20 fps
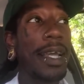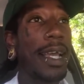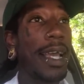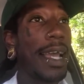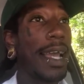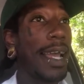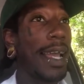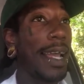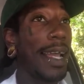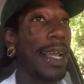
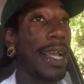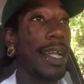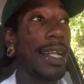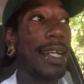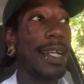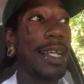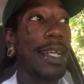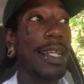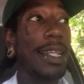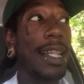
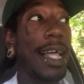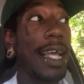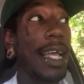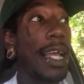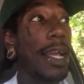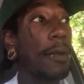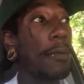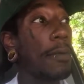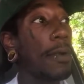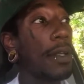and like
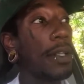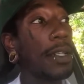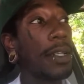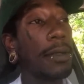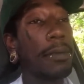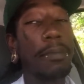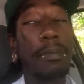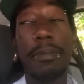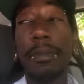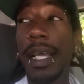it really
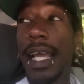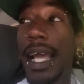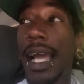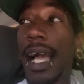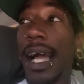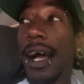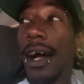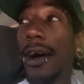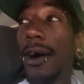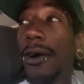me and
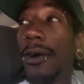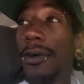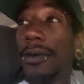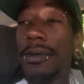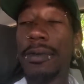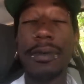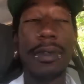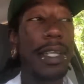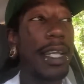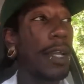Al
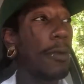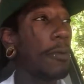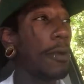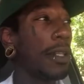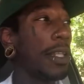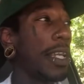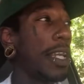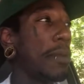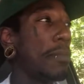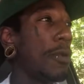get
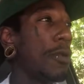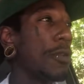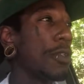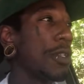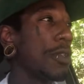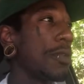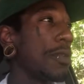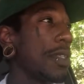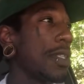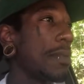really
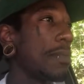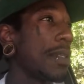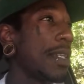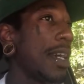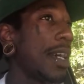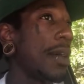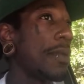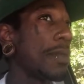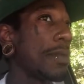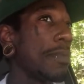emotional
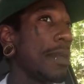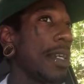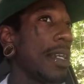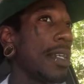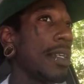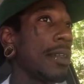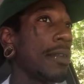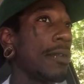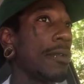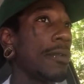sometimes, man.